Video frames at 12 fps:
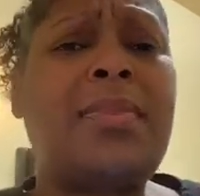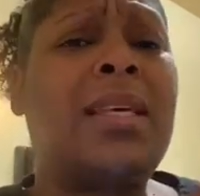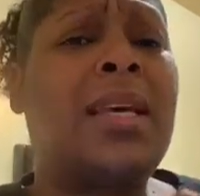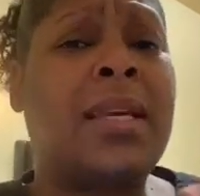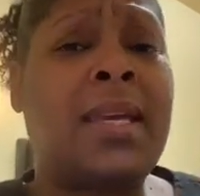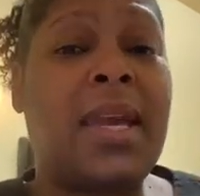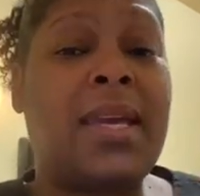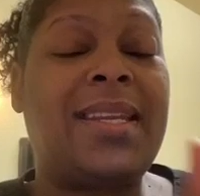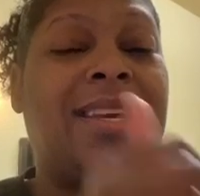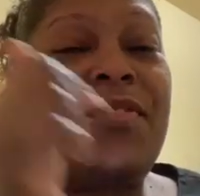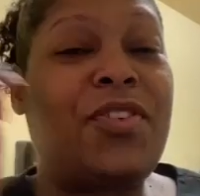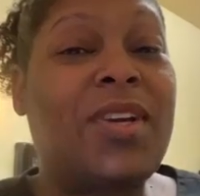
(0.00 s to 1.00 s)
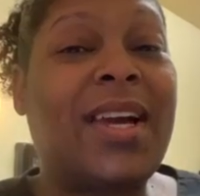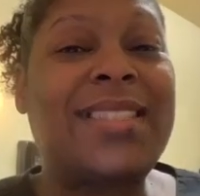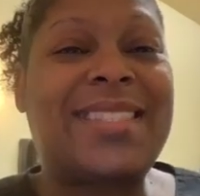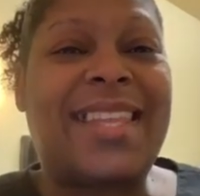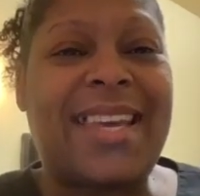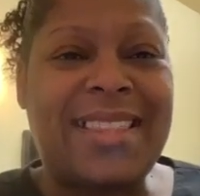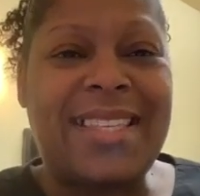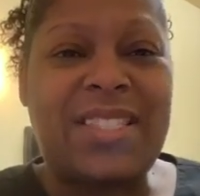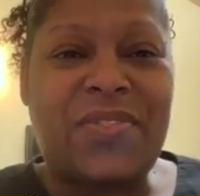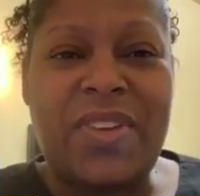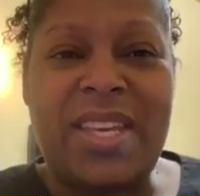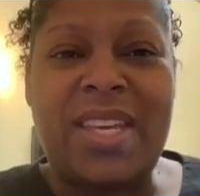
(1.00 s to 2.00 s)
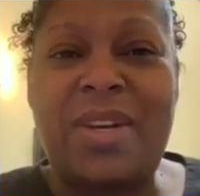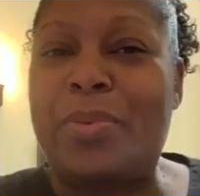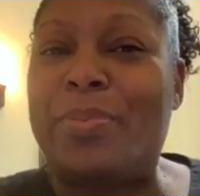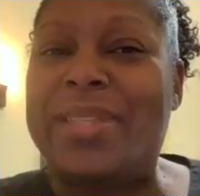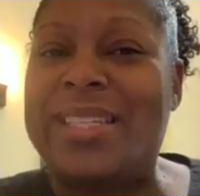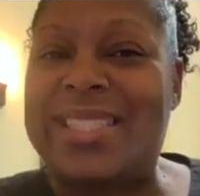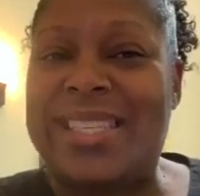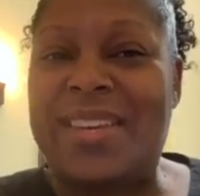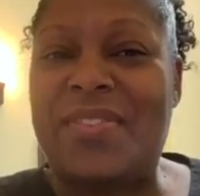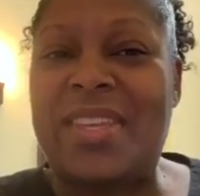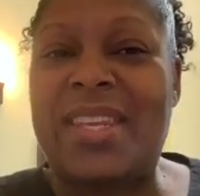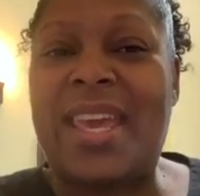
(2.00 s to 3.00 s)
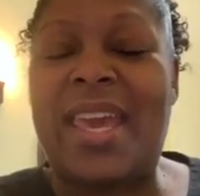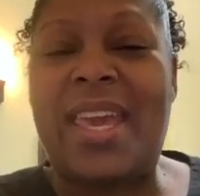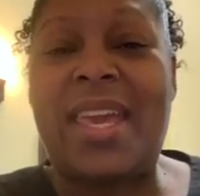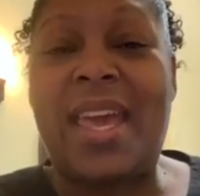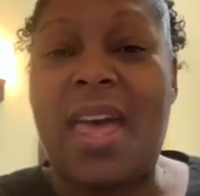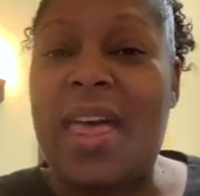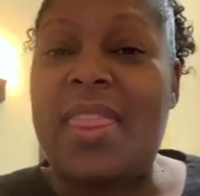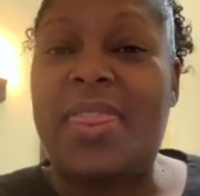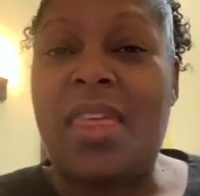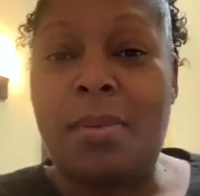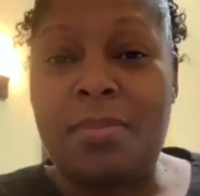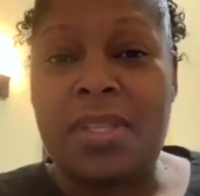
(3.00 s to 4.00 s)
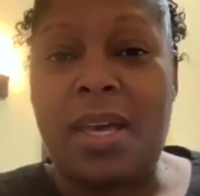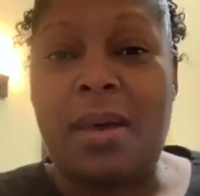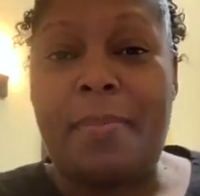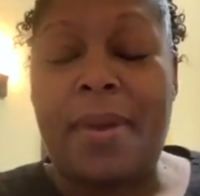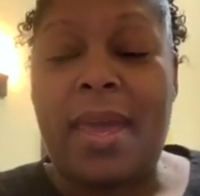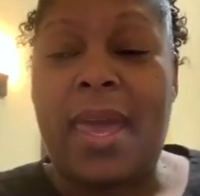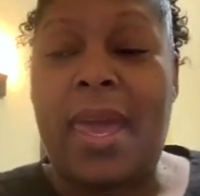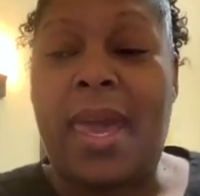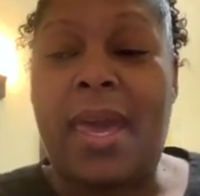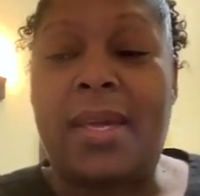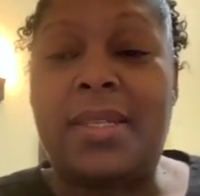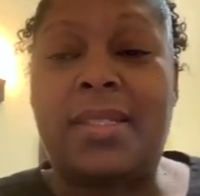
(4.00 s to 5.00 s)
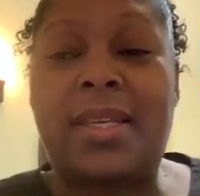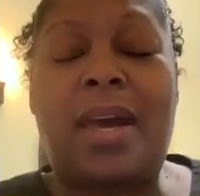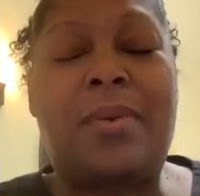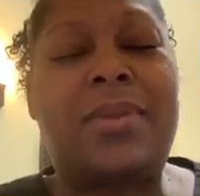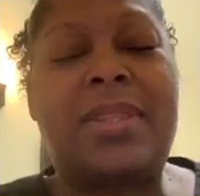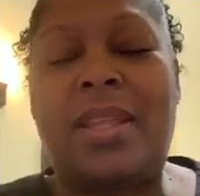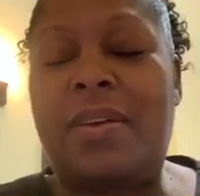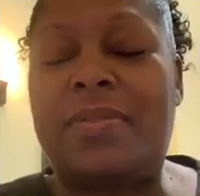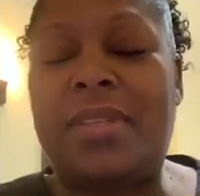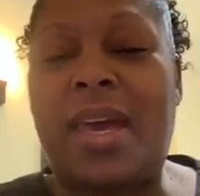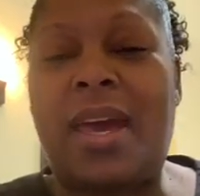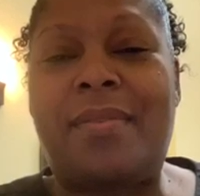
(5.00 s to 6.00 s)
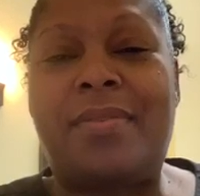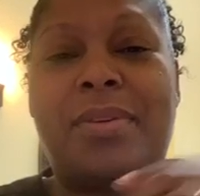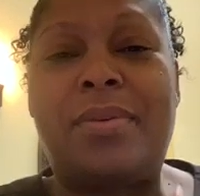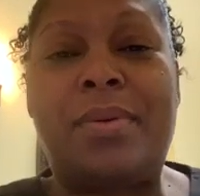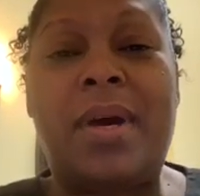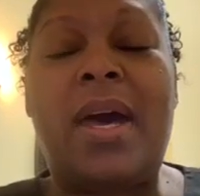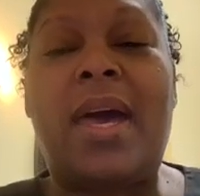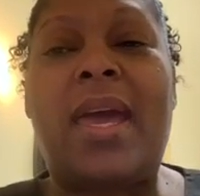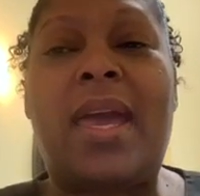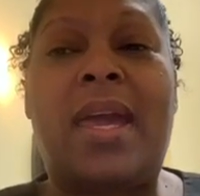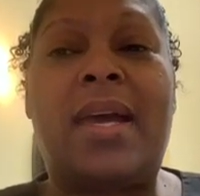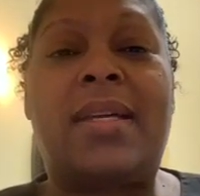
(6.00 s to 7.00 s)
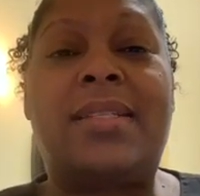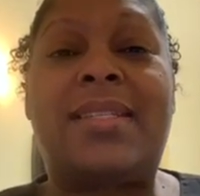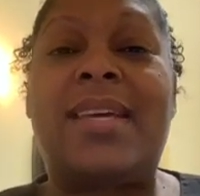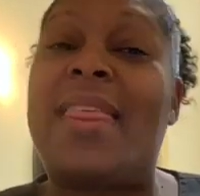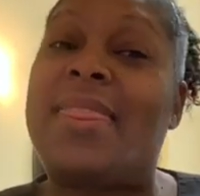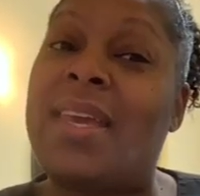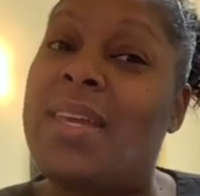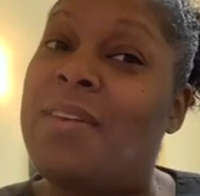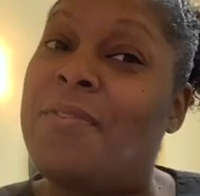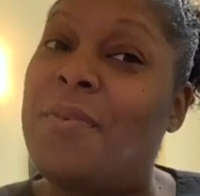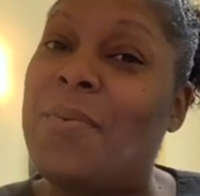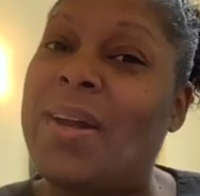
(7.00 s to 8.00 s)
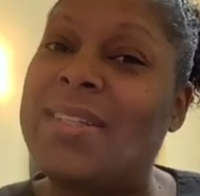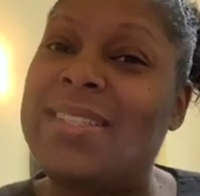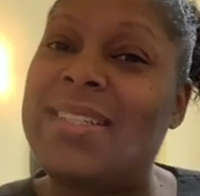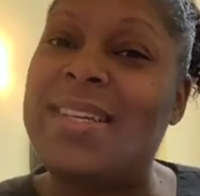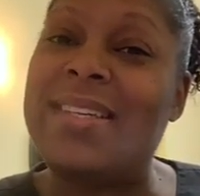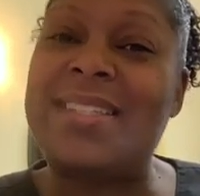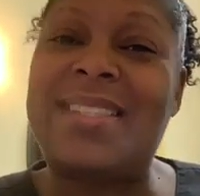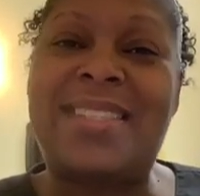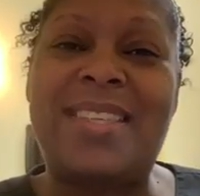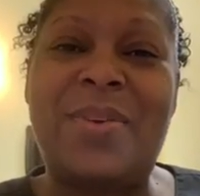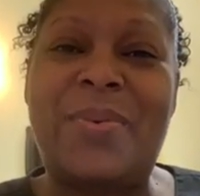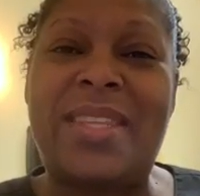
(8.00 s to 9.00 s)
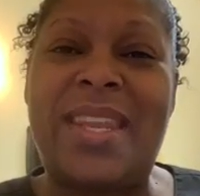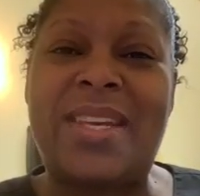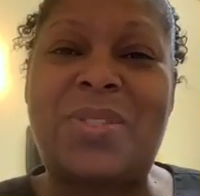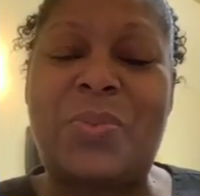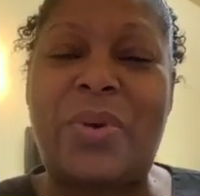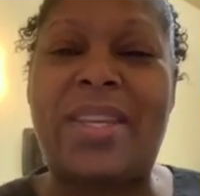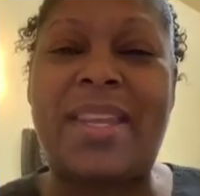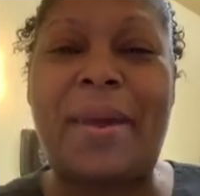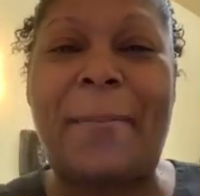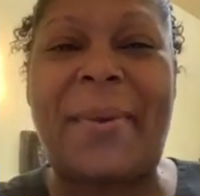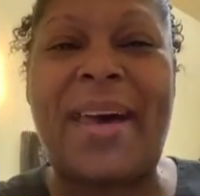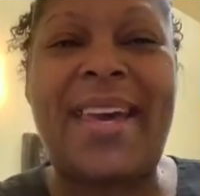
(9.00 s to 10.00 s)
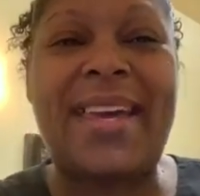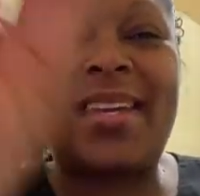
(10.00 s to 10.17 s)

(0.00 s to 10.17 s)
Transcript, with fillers: again, if you guys like this video, please give it a thumbs up and I would love to have you. And thank you for watching. See you in the next one. Bye.